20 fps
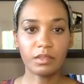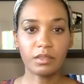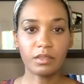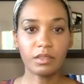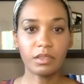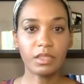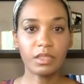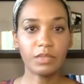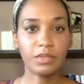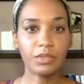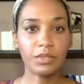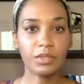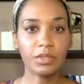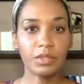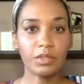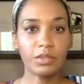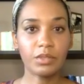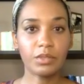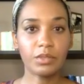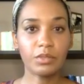to give you
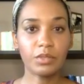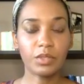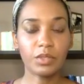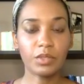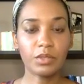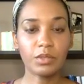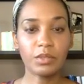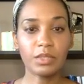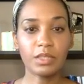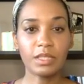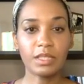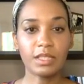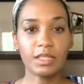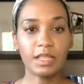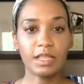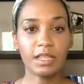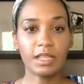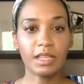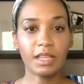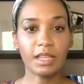the
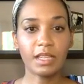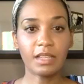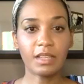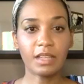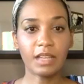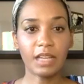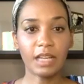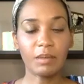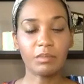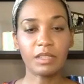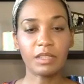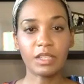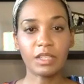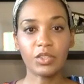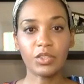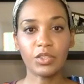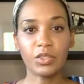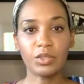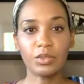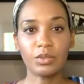resources and the help
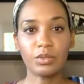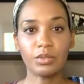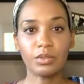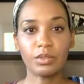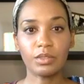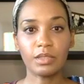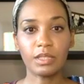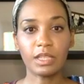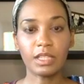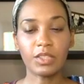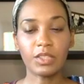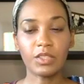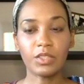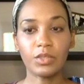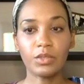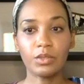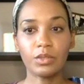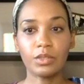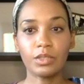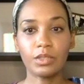that you
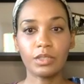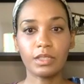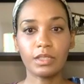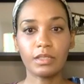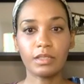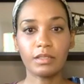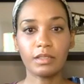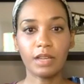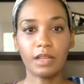could